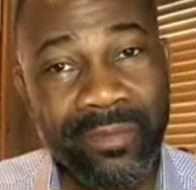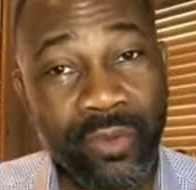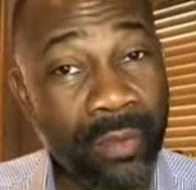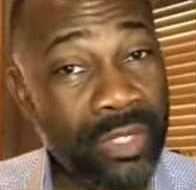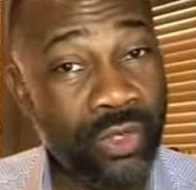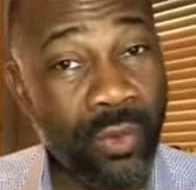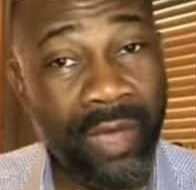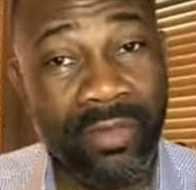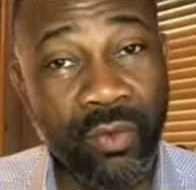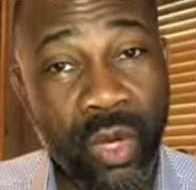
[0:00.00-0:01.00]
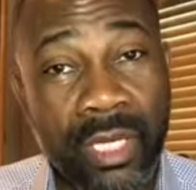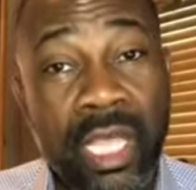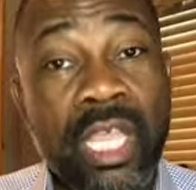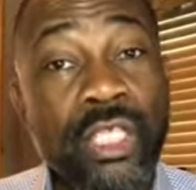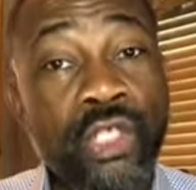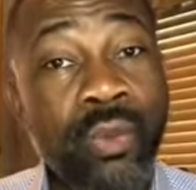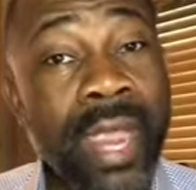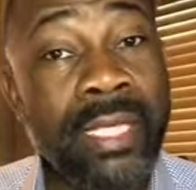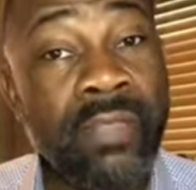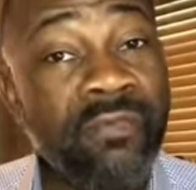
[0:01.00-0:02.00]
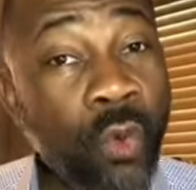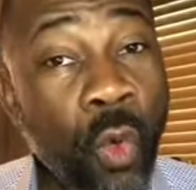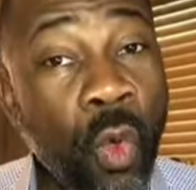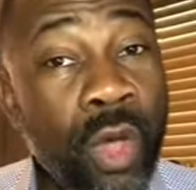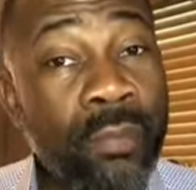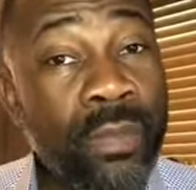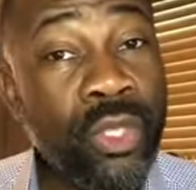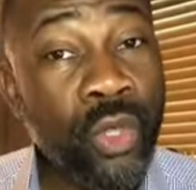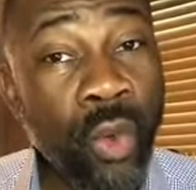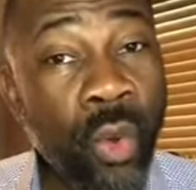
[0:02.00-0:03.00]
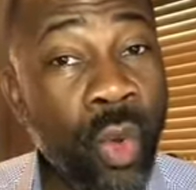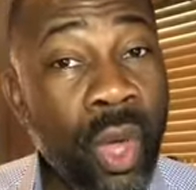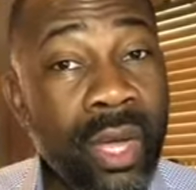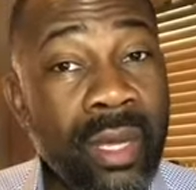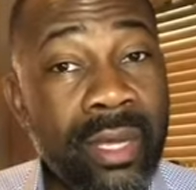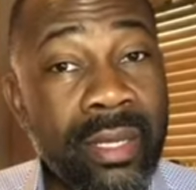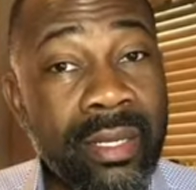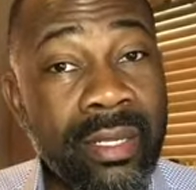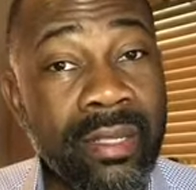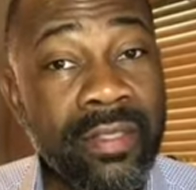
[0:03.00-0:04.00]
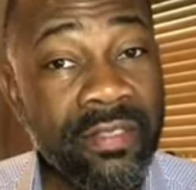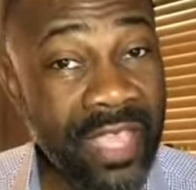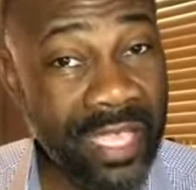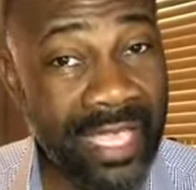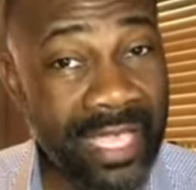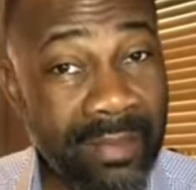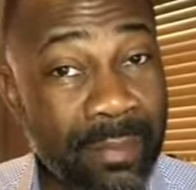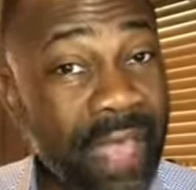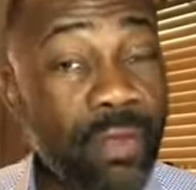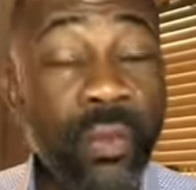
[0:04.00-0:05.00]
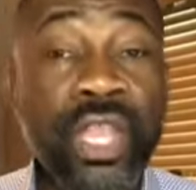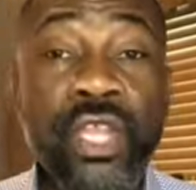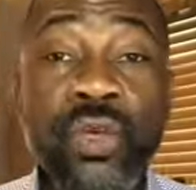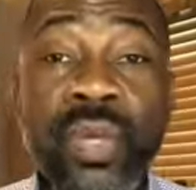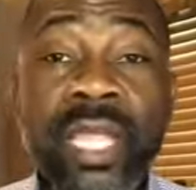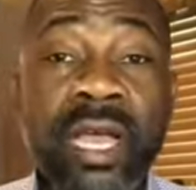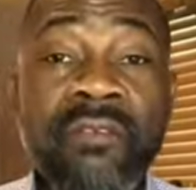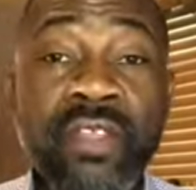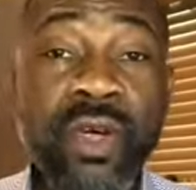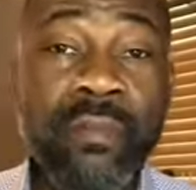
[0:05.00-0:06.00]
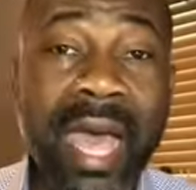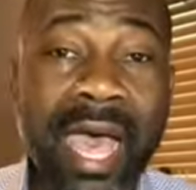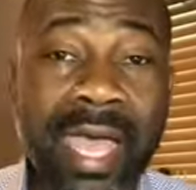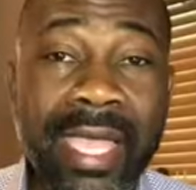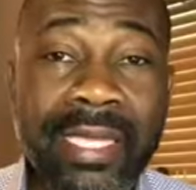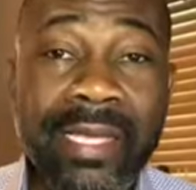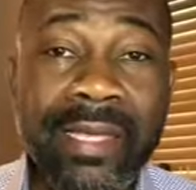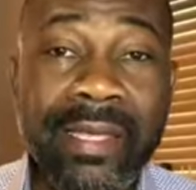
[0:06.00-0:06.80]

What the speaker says: Romans 12 and 1. Transform your thinking by the renewing of your mind